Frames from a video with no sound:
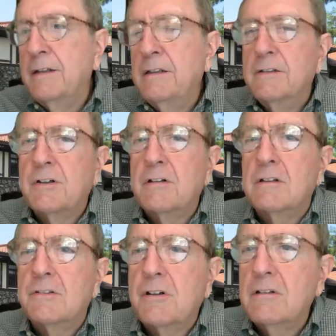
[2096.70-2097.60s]

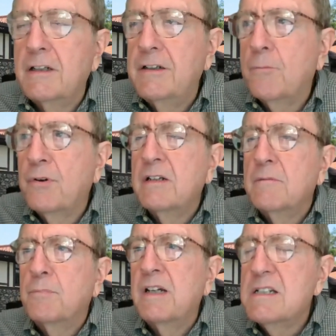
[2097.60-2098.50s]
certainly your
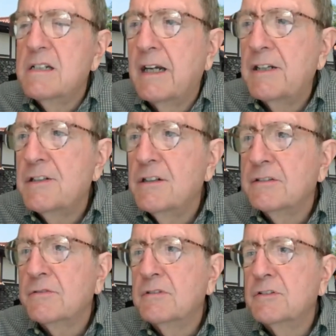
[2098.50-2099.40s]
presentation
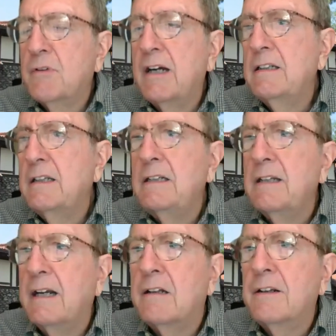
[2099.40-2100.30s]
is quite
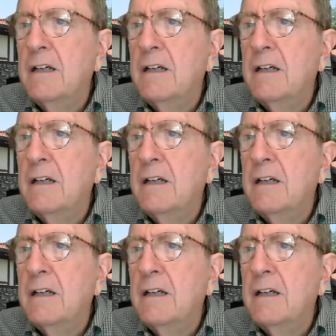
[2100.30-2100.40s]
detailed,